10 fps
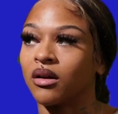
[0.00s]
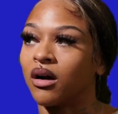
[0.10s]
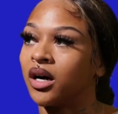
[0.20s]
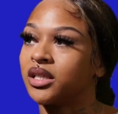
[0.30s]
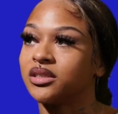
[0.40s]

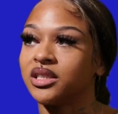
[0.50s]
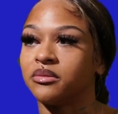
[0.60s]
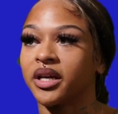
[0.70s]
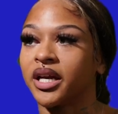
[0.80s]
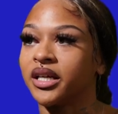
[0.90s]
Honestly,
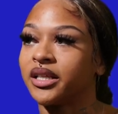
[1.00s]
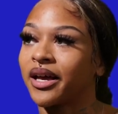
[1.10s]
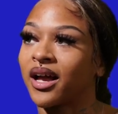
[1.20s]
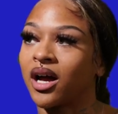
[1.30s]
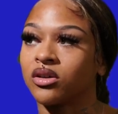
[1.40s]
man,
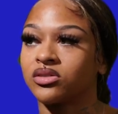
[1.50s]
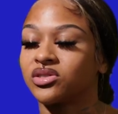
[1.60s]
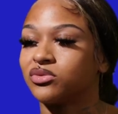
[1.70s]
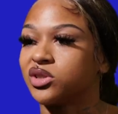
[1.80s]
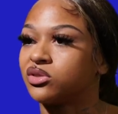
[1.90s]
that
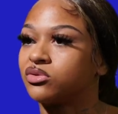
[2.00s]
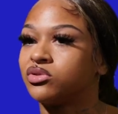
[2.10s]
house was